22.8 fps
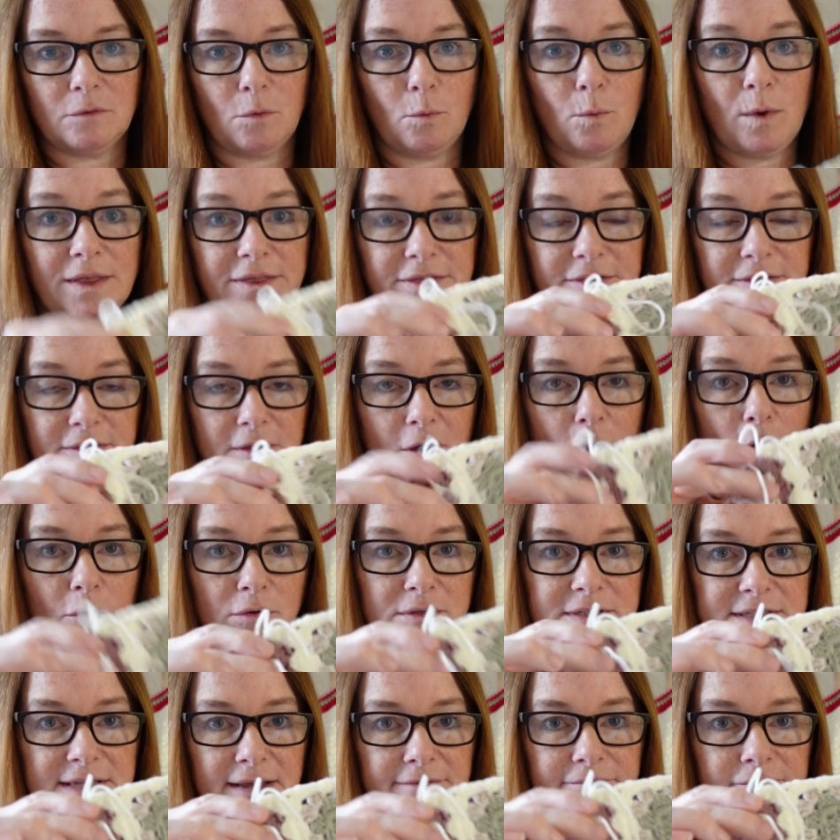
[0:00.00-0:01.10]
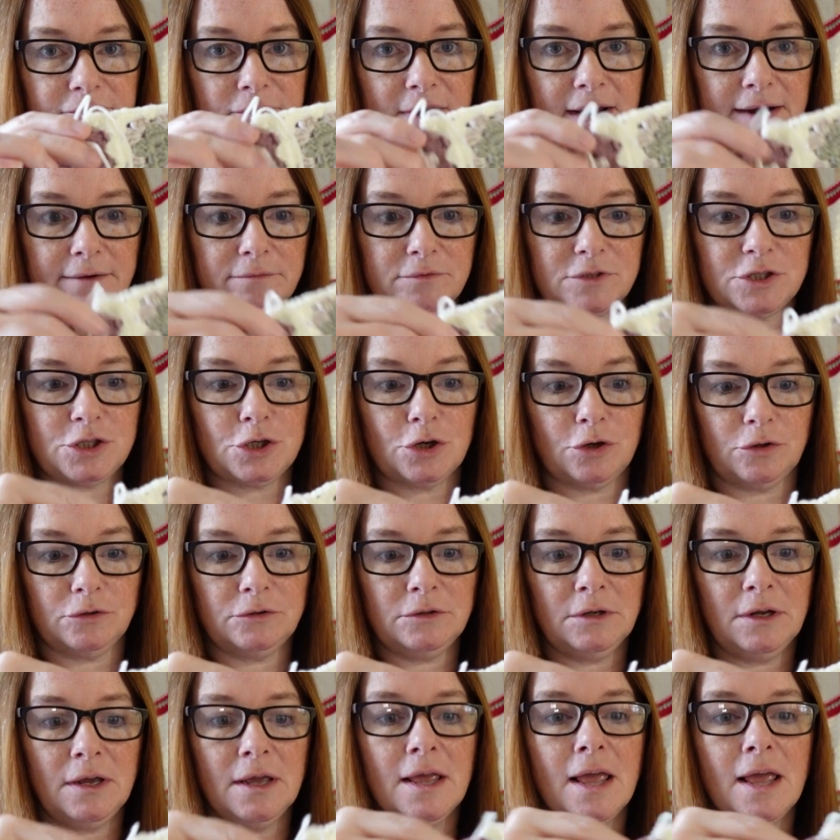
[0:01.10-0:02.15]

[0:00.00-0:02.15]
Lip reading: with all 7 rounds done,